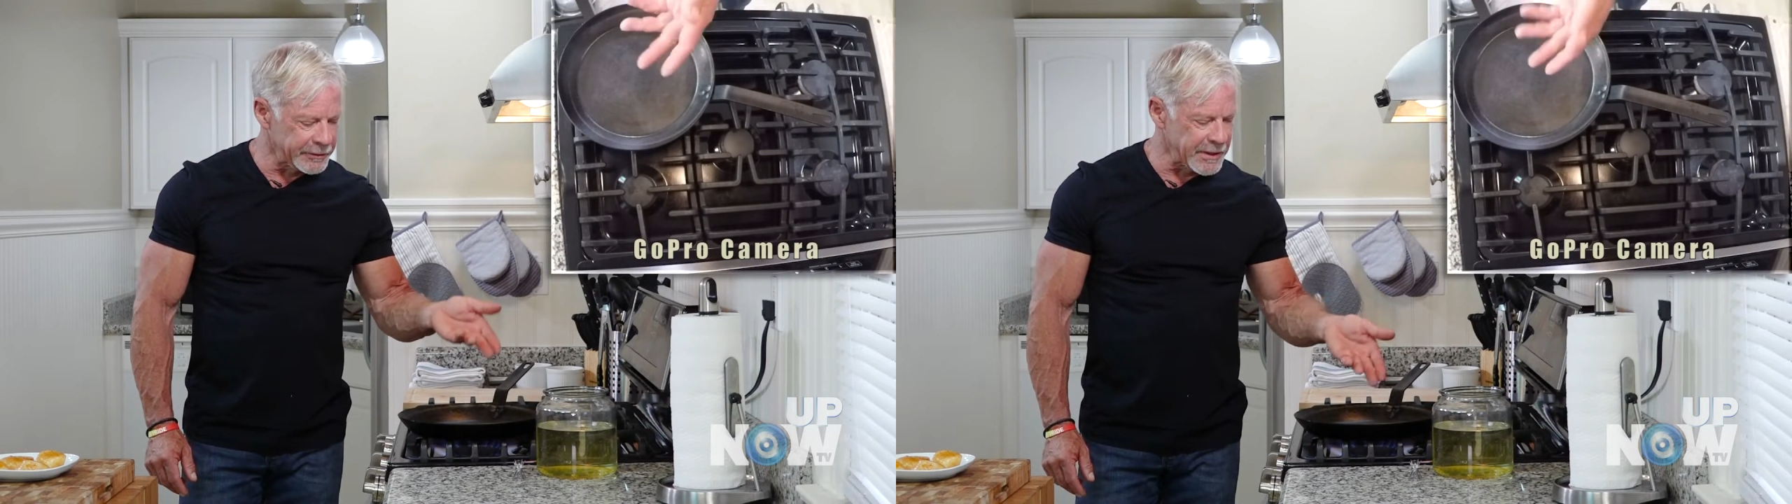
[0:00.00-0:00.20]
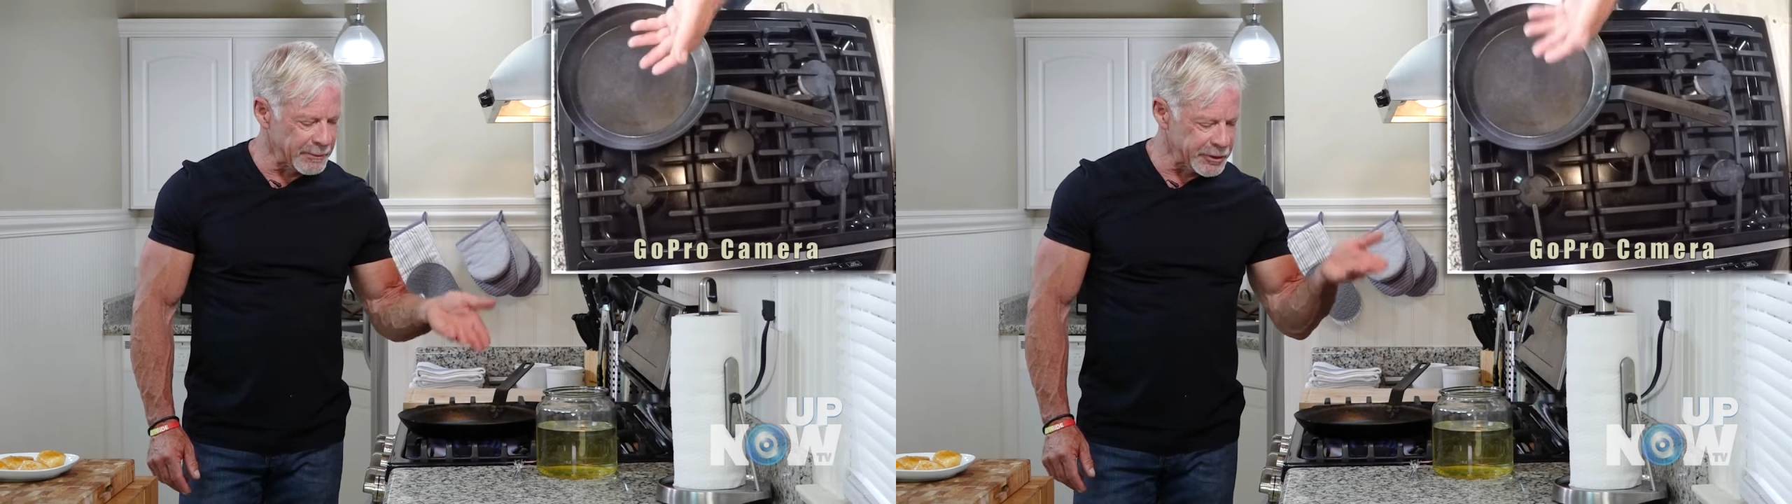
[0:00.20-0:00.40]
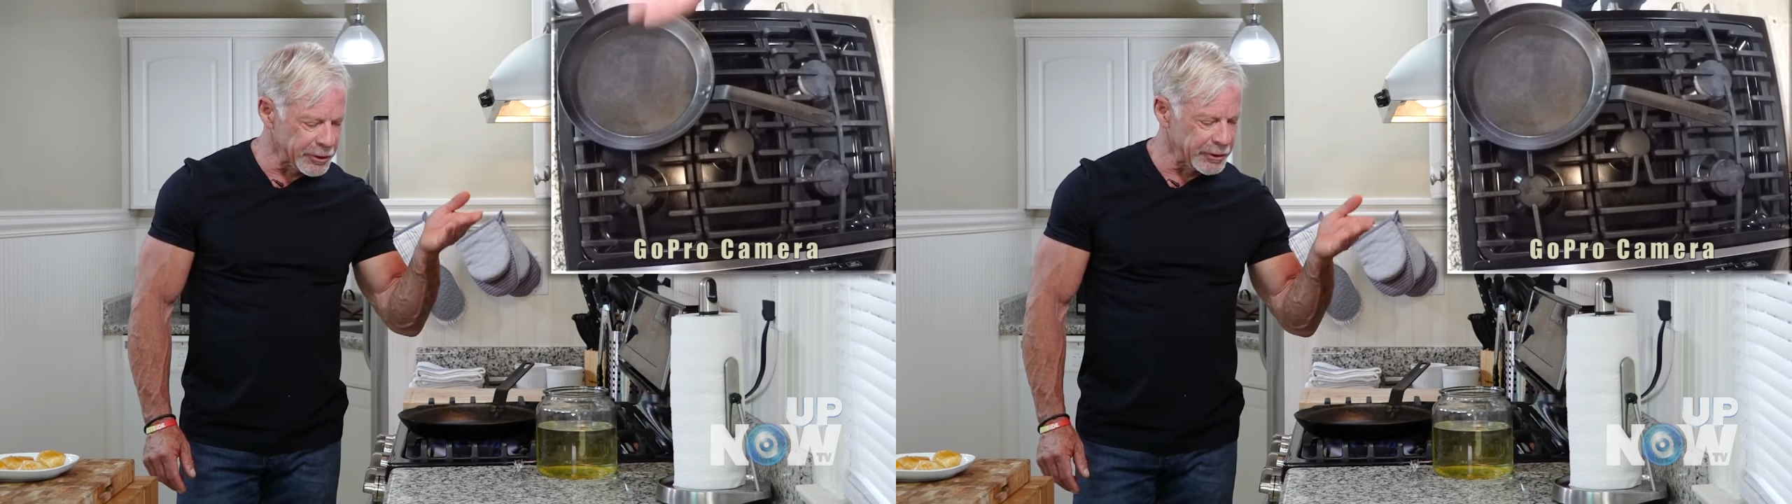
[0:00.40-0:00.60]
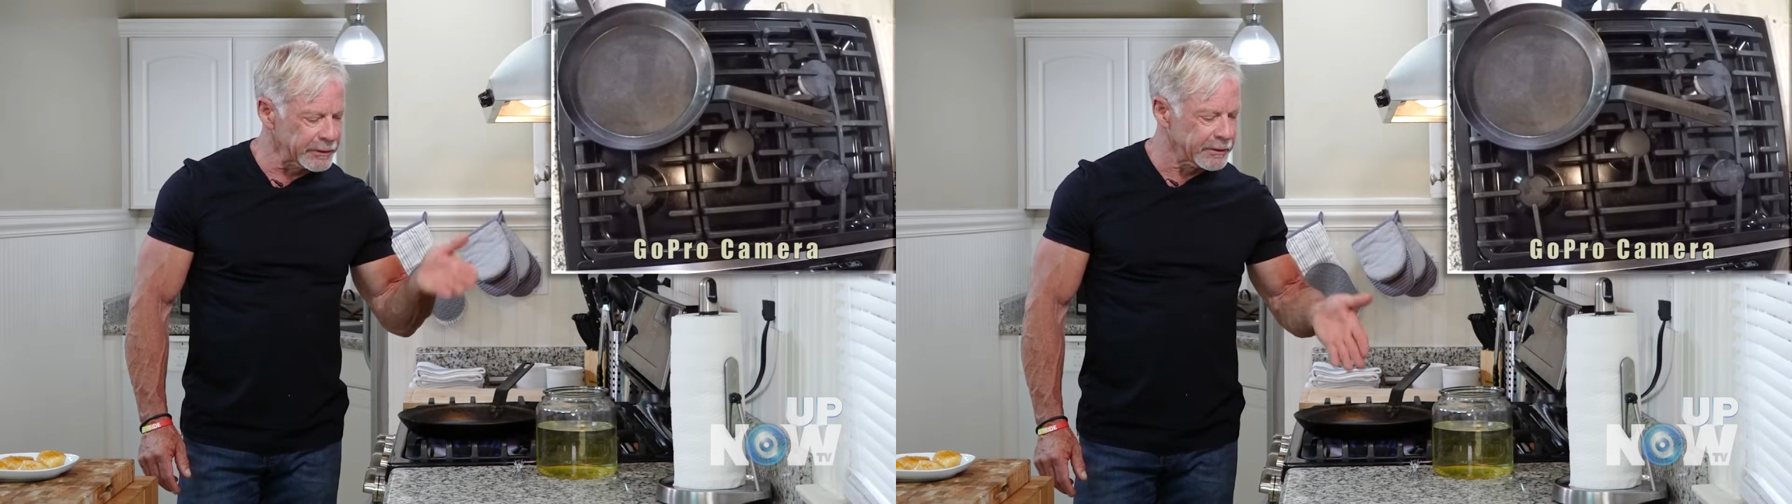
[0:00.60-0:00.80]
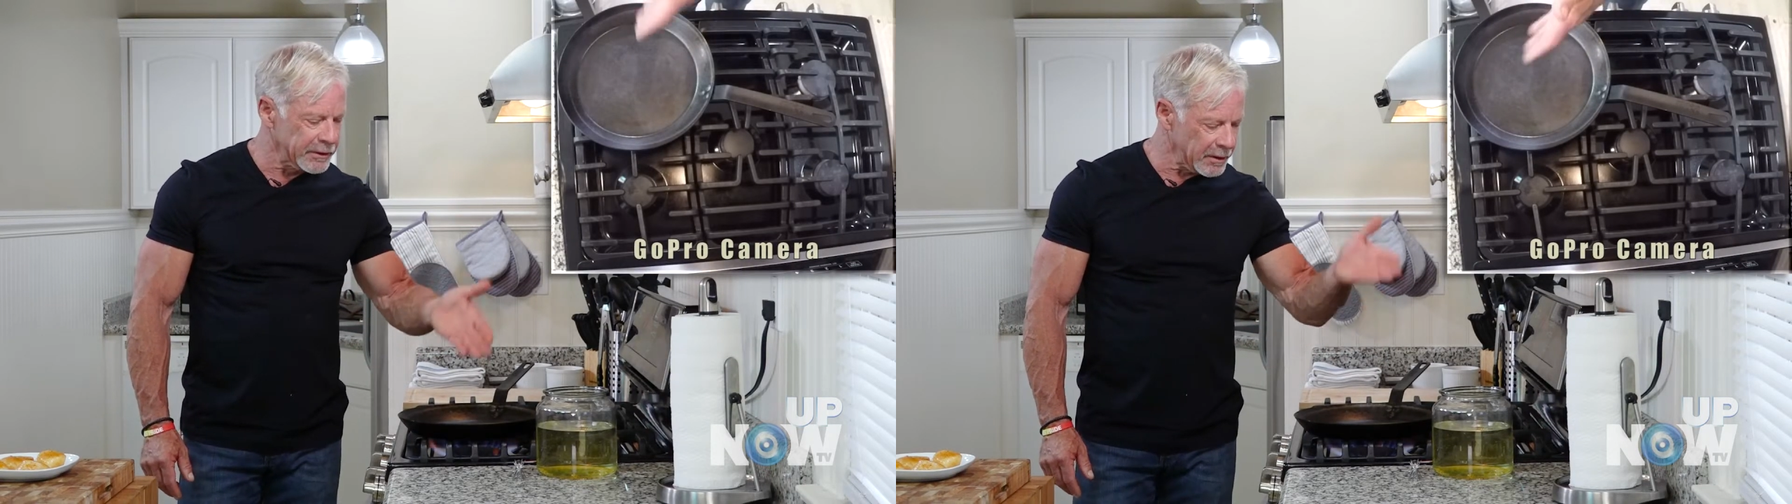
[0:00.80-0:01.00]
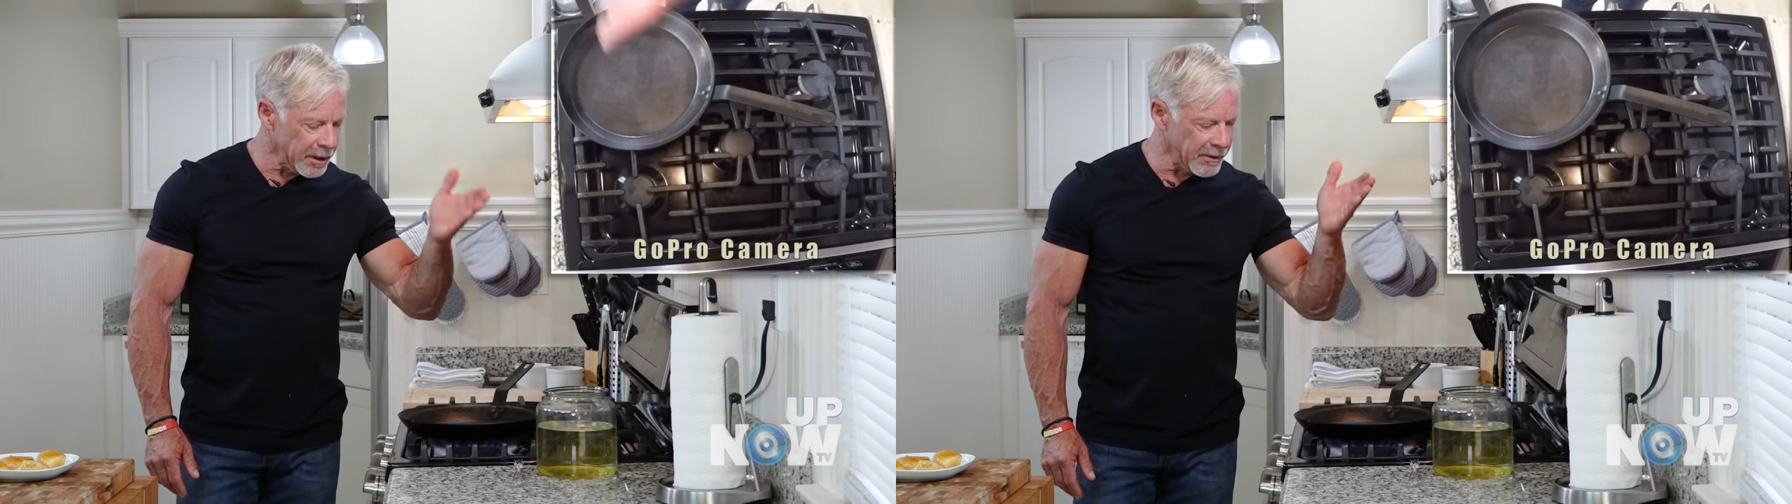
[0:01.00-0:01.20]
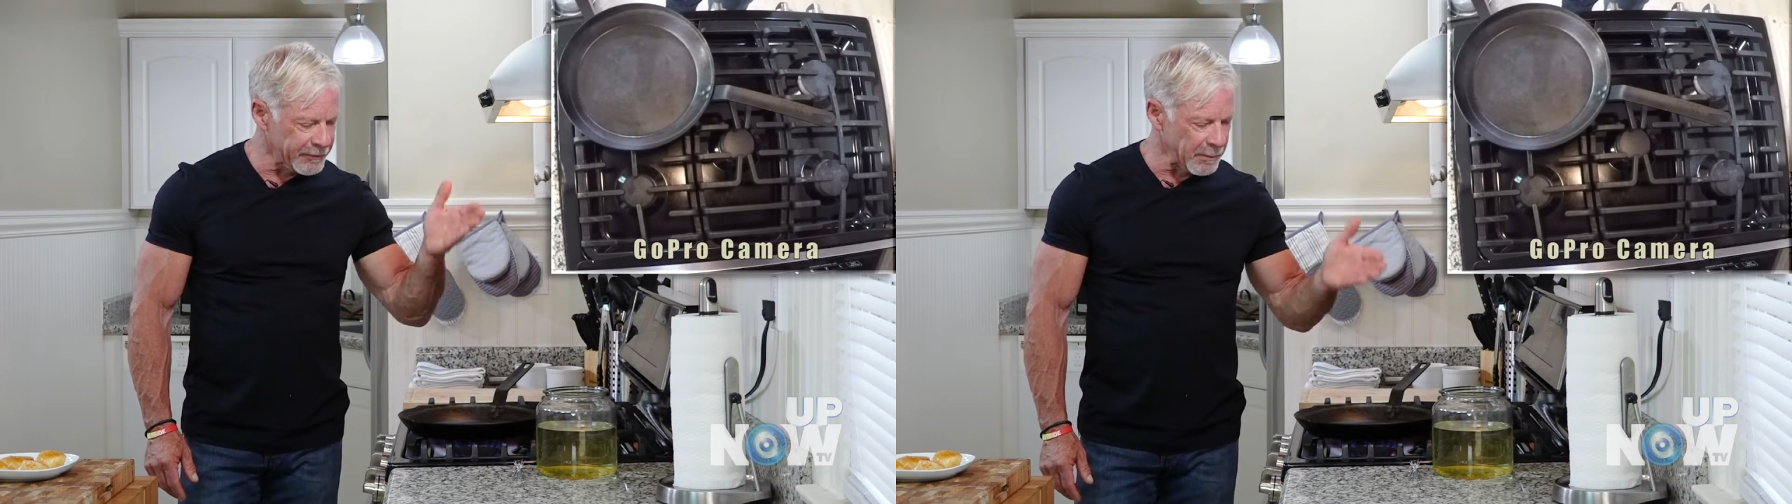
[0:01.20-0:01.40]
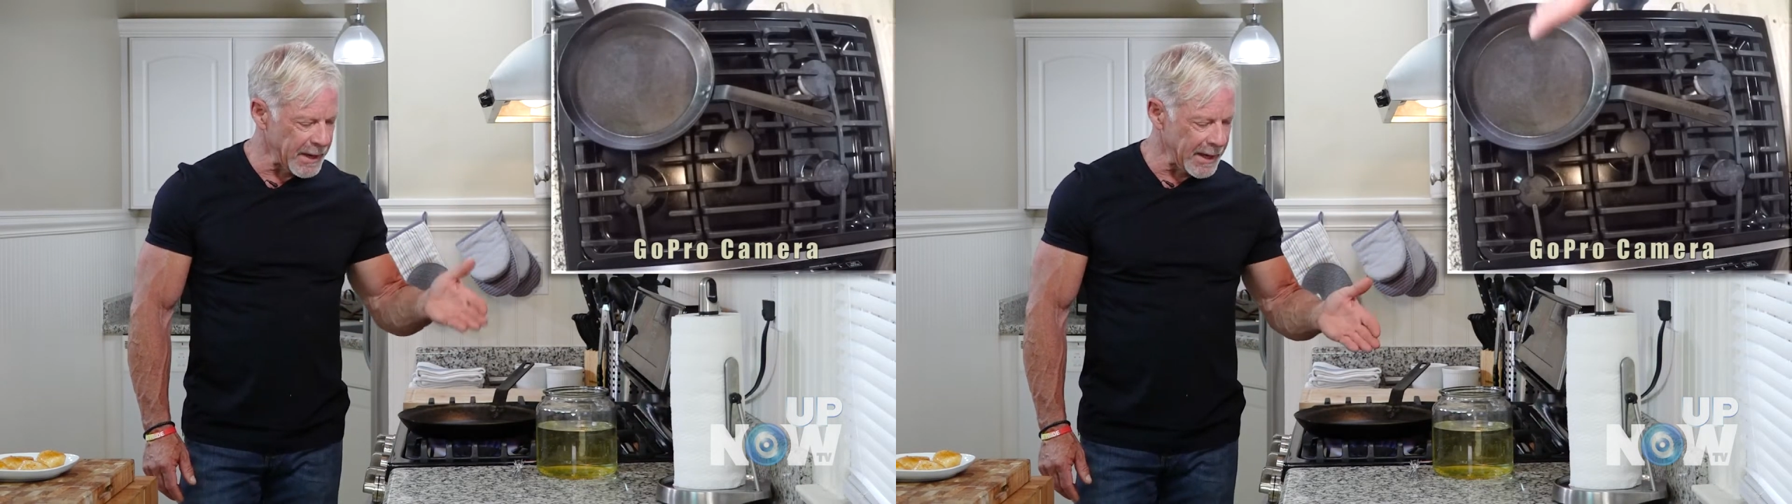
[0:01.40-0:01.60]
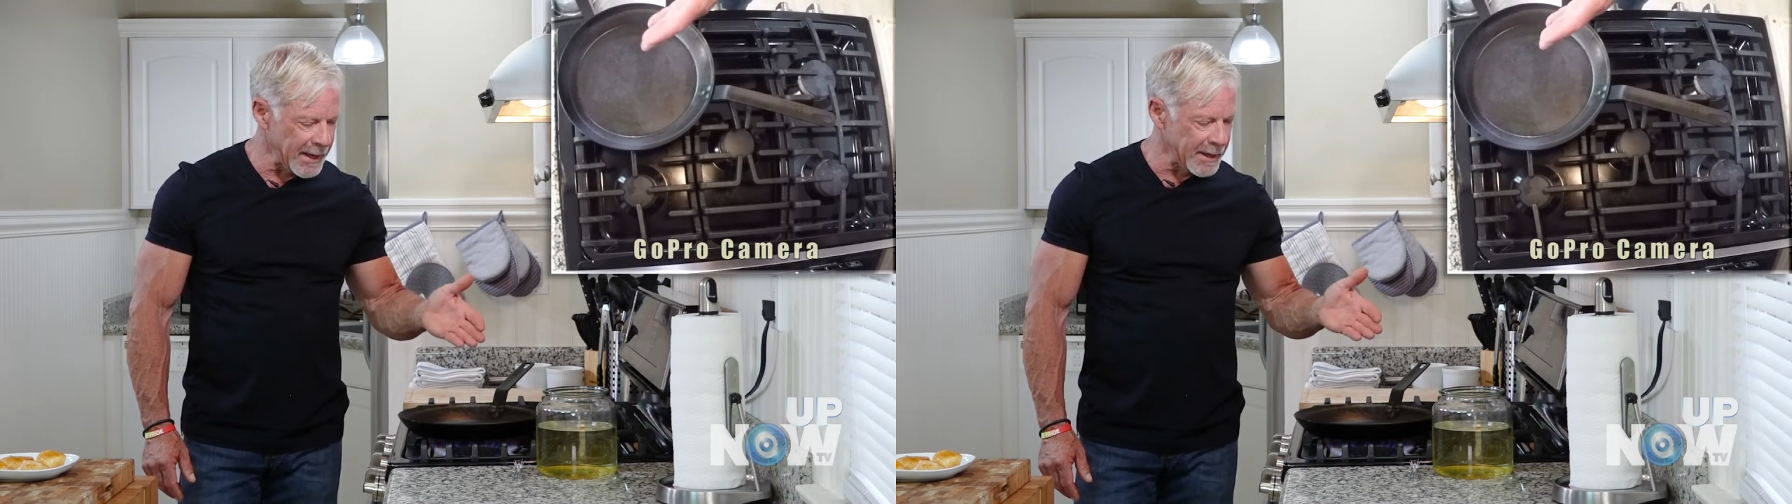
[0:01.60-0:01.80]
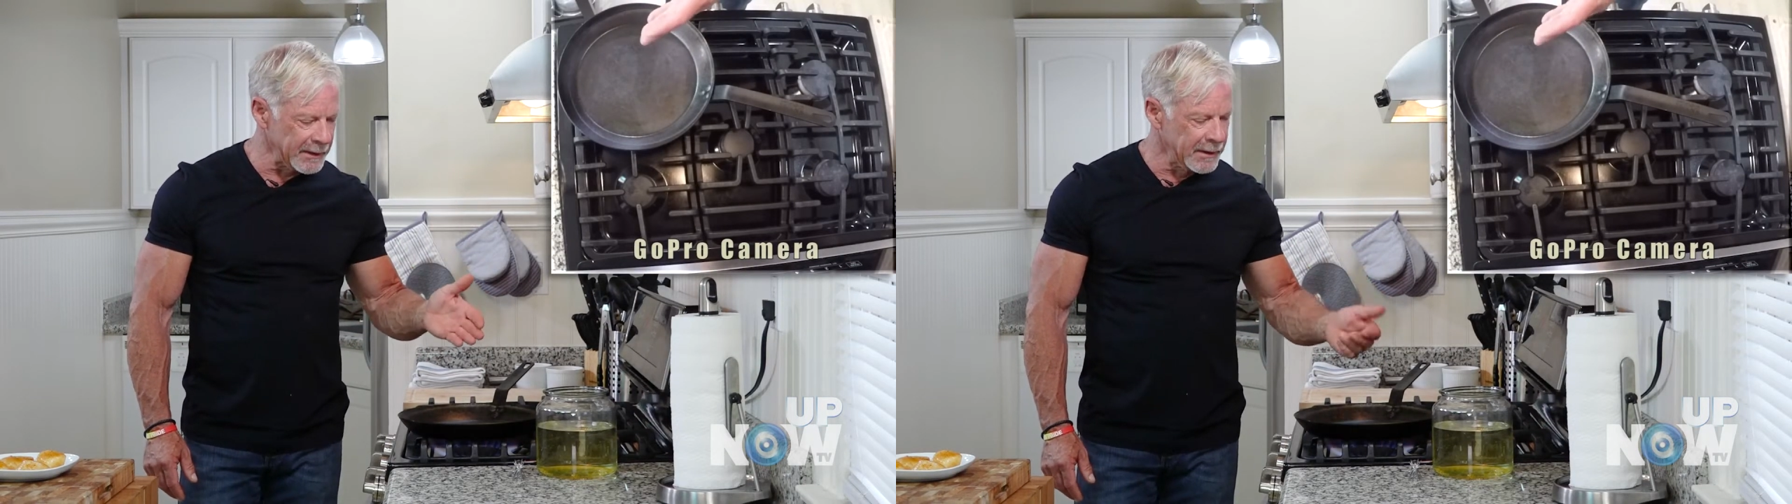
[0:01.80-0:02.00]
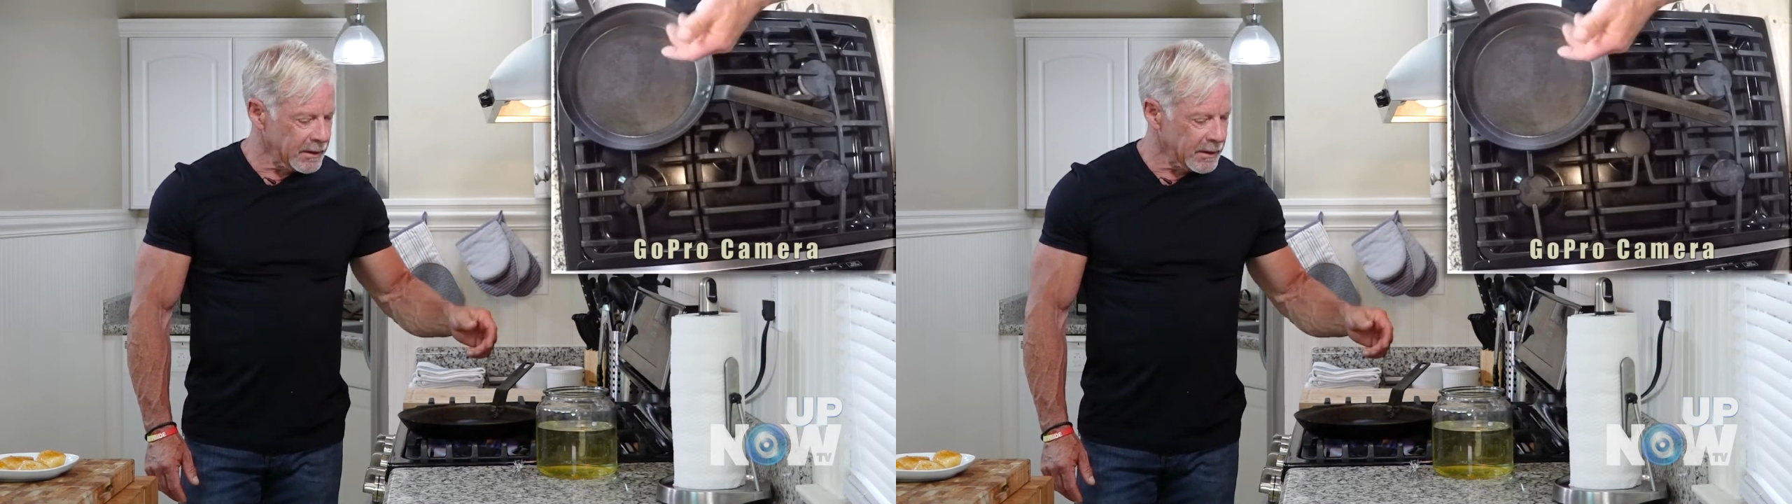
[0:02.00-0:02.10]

temperature of your pan,